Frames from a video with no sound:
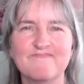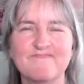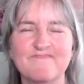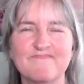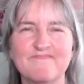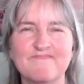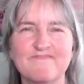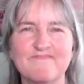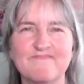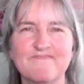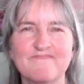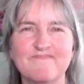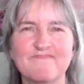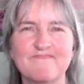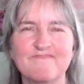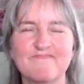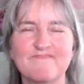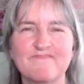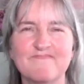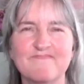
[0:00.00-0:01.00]

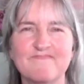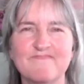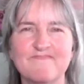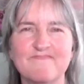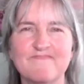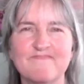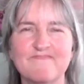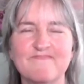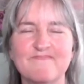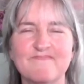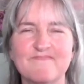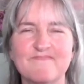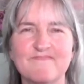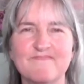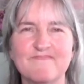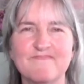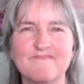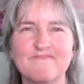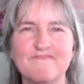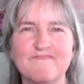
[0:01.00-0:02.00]

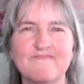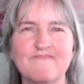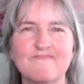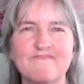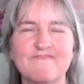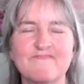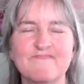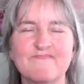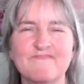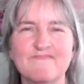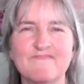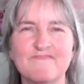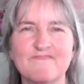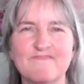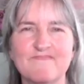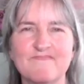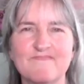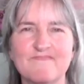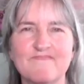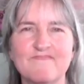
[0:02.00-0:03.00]

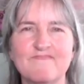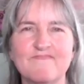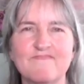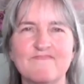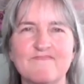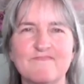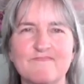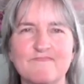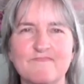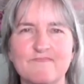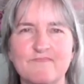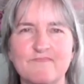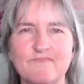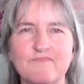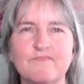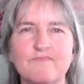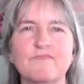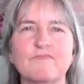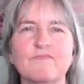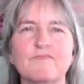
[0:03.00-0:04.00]

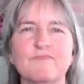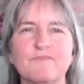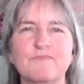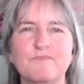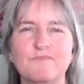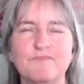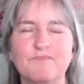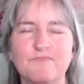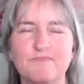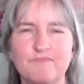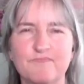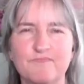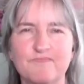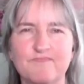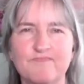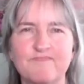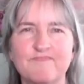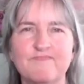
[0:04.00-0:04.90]
[no speech]